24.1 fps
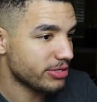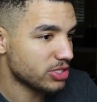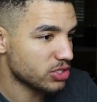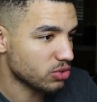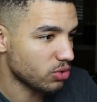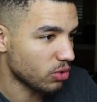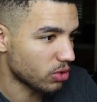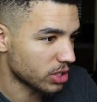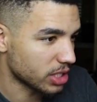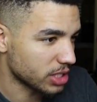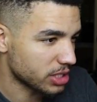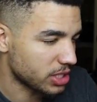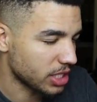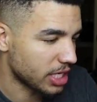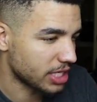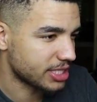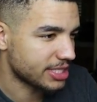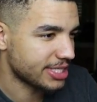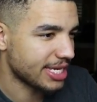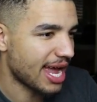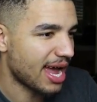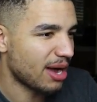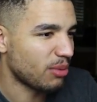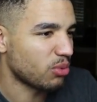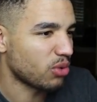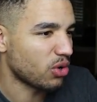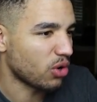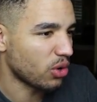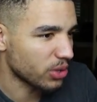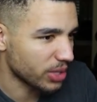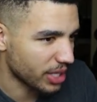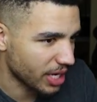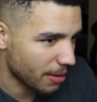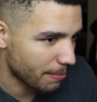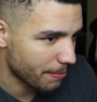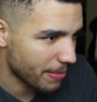Scored a touchdown. We're
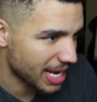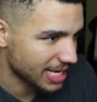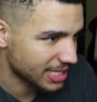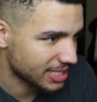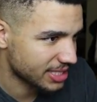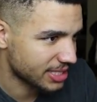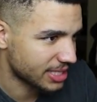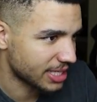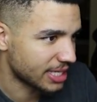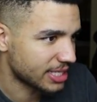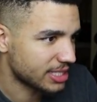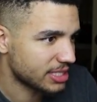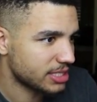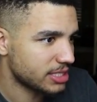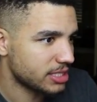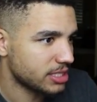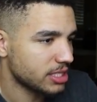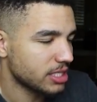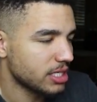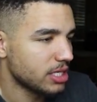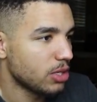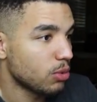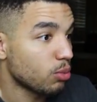only up by six.